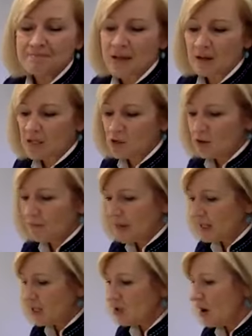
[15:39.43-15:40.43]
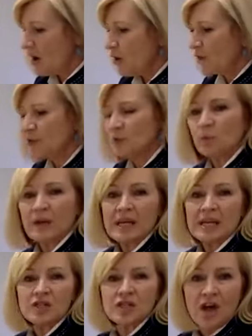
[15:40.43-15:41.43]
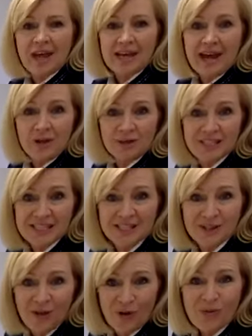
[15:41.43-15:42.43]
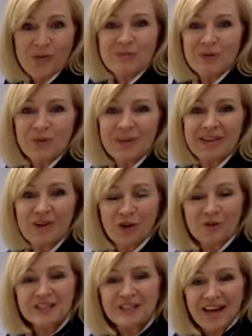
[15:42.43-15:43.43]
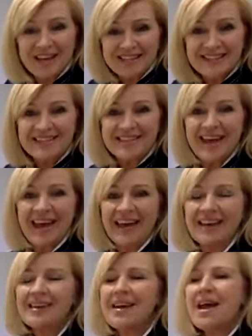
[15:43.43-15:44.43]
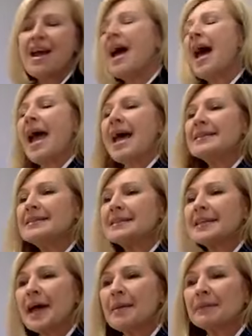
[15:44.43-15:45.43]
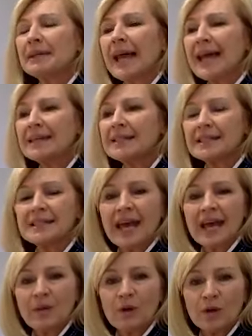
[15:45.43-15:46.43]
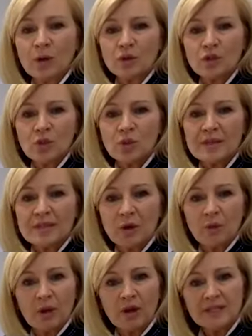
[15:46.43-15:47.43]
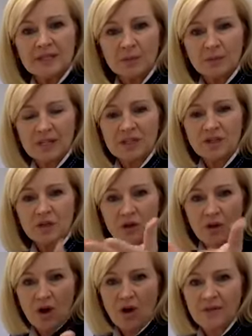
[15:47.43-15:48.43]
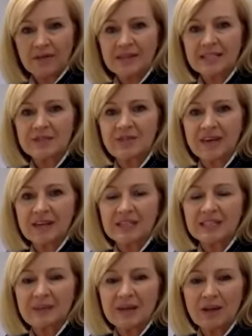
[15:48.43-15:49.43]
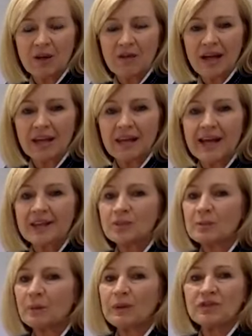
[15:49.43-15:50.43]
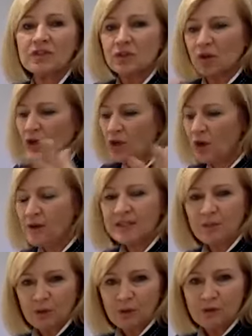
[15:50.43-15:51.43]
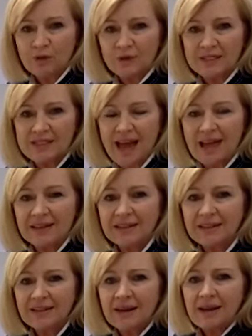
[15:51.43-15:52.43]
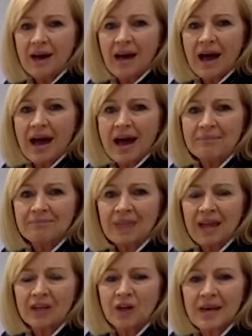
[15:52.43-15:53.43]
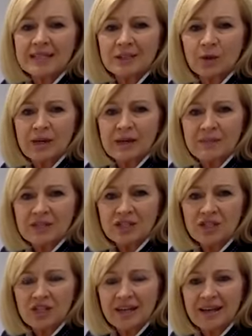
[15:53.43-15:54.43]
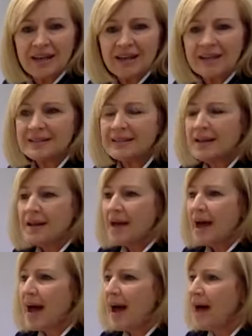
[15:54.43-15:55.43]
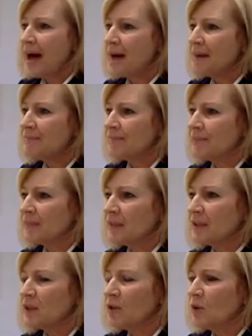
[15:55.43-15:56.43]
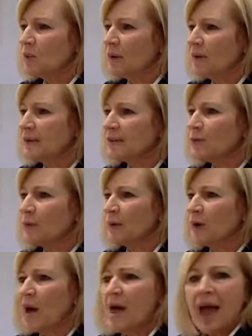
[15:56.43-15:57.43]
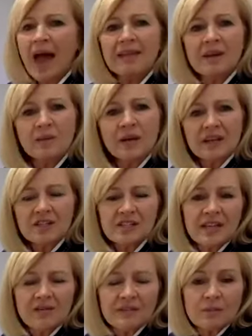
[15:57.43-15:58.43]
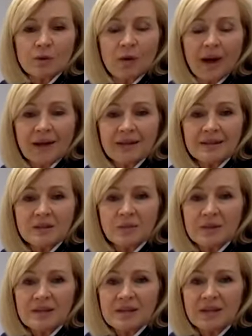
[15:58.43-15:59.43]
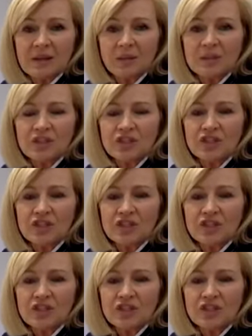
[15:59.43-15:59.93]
you know, Mel and I often, we dine our desco when we're in the office like today. And later today, what I'll do is I'll post a picture on this feed as well of our lunch. But we've just got loads of beautiful salad, a nice creamy cheese. You know, what else have we got? And then we're going to just have some crackers with it, which